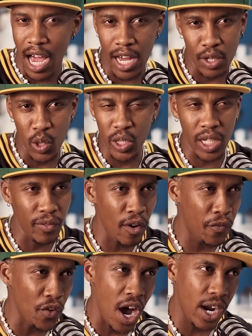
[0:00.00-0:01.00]
I don't give
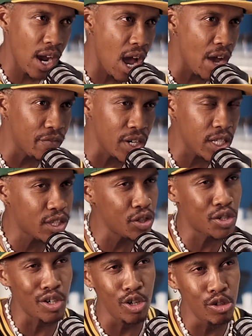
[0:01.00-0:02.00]
a fuck. I have
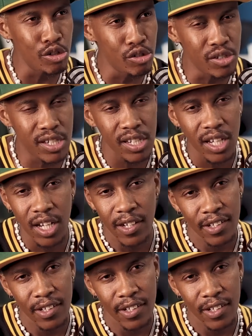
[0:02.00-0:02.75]
nothing to lose.